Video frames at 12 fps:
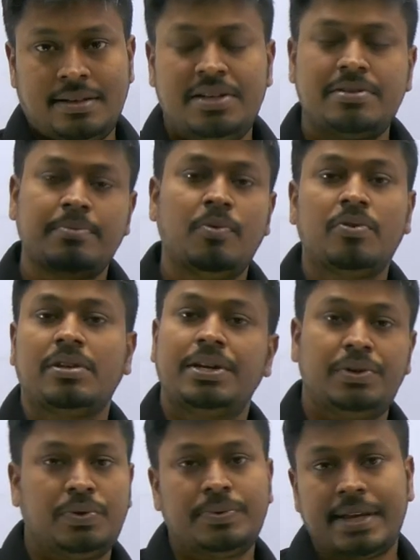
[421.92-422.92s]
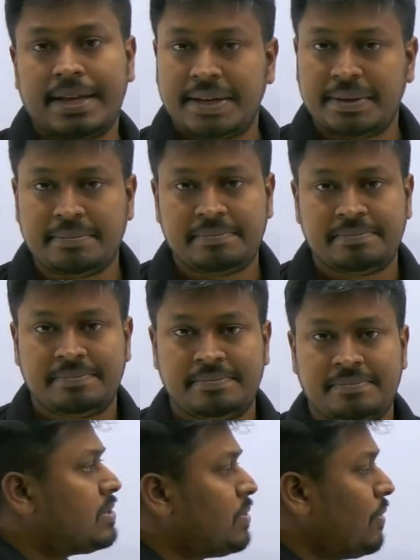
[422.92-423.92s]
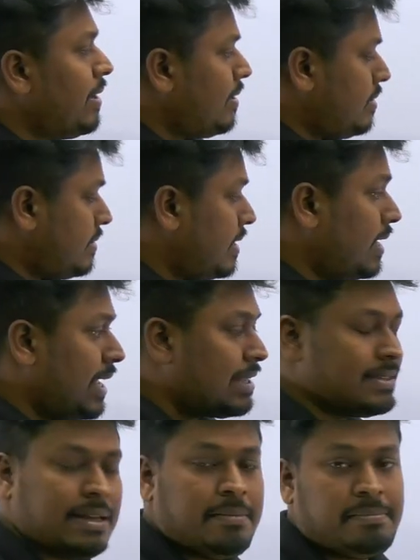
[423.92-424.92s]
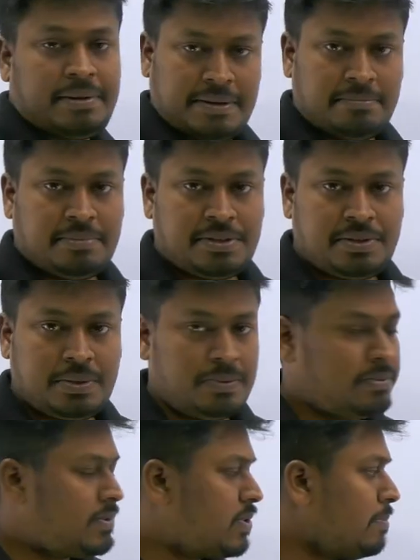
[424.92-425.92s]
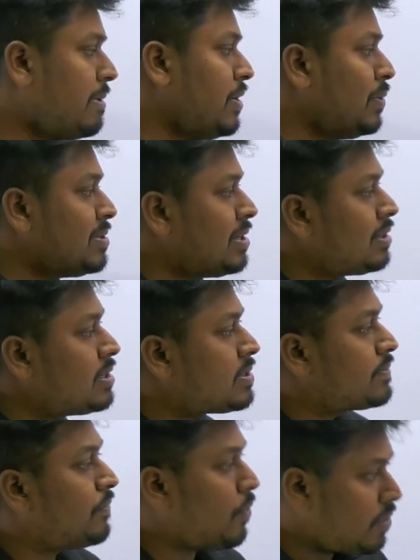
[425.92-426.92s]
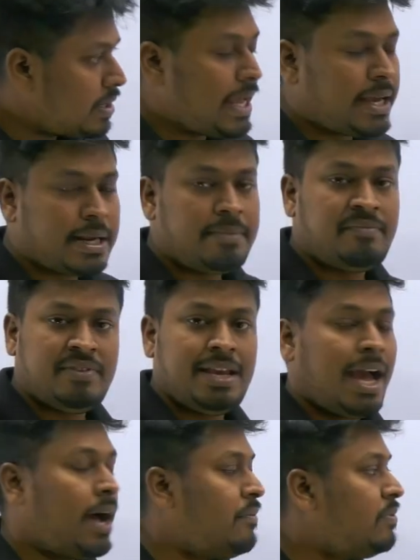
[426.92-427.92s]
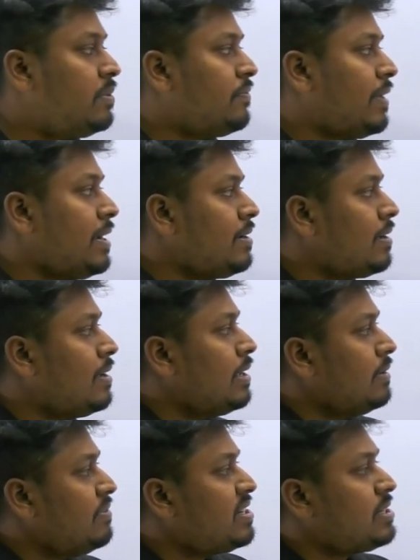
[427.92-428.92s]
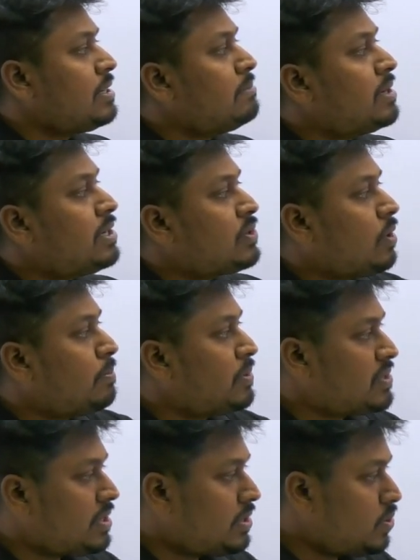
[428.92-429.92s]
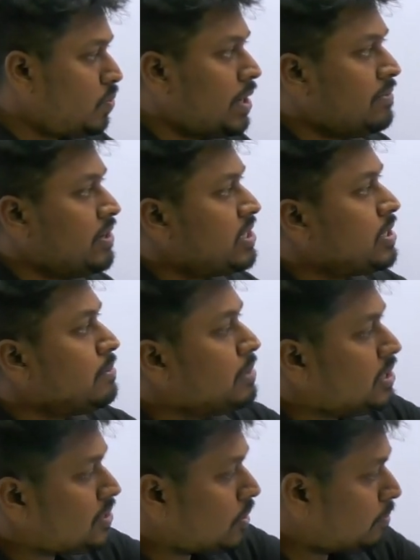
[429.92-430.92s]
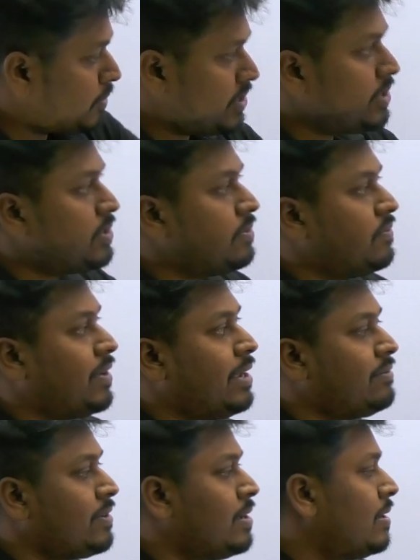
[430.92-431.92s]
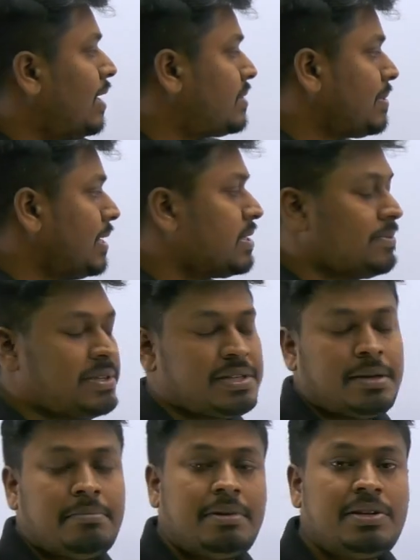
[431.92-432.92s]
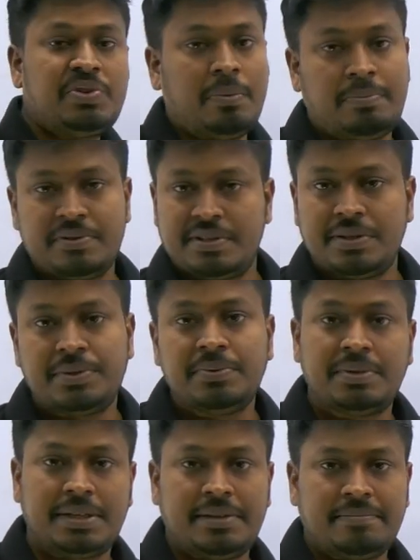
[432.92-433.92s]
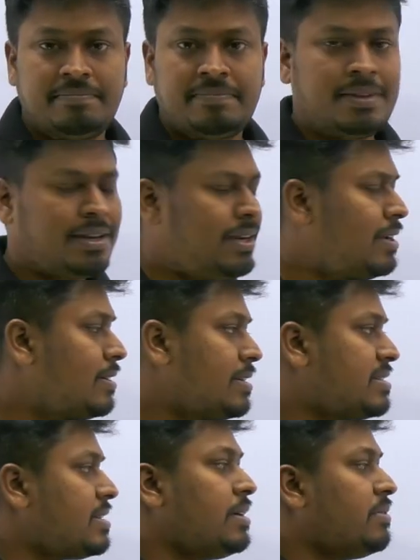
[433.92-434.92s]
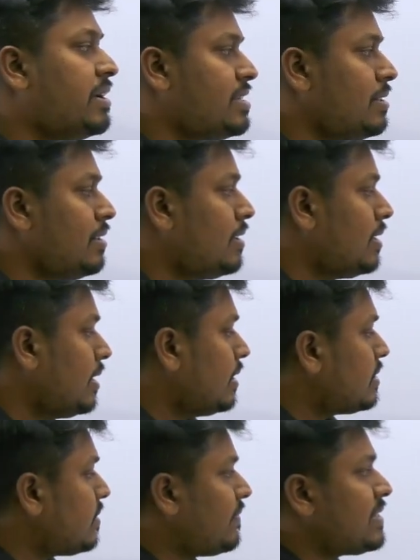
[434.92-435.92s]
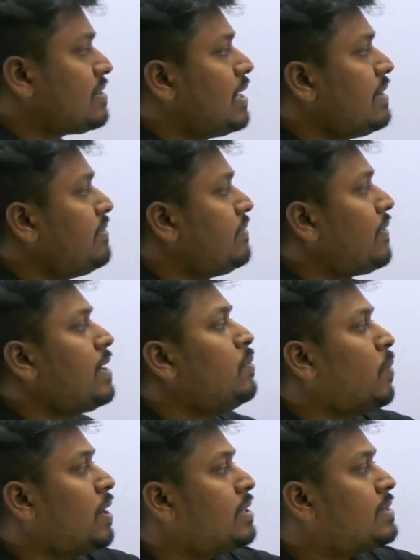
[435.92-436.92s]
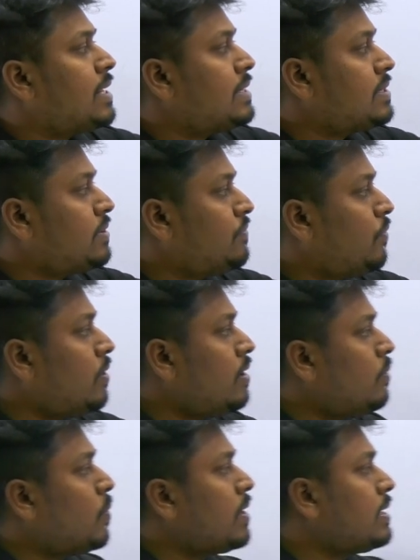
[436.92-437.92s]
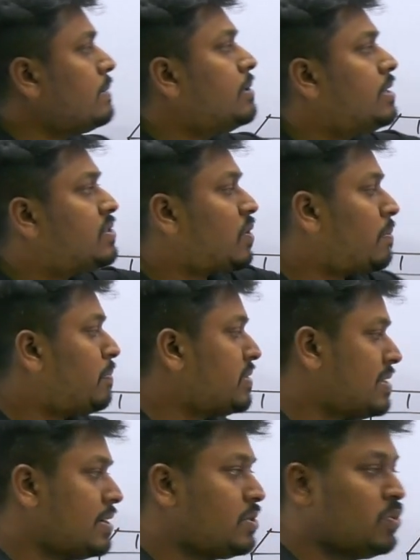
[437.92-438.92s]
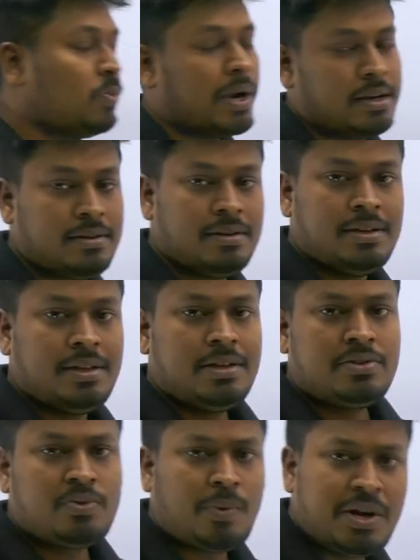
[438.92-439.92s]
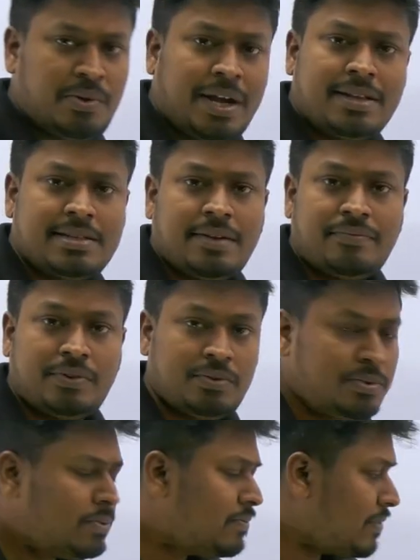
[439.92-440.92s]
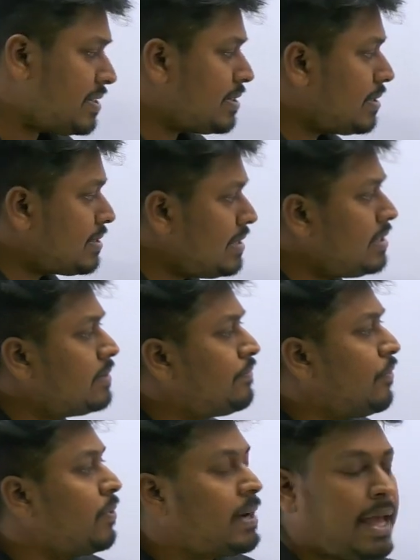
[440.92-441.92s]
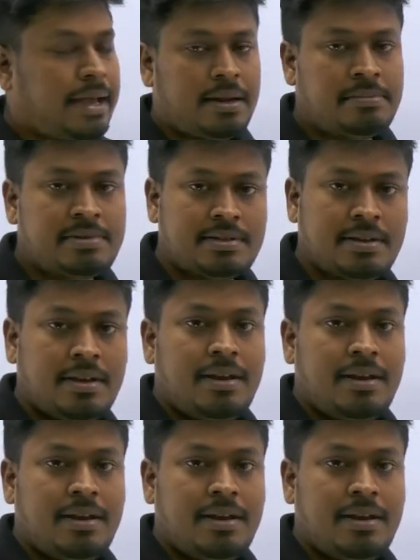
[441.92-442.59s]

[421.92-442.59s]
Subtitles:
that is more than 2 diagram. So here is the example number 2. So by using this 4 diagram, we have to find which number is opposite to 1, which number is opposite to 5, as well as which number is opposite to 3. Right, interesting question. So first, let me find what is the answer for what number is opposite to 1. So what do you guys have to do? First, see the 4 diagrams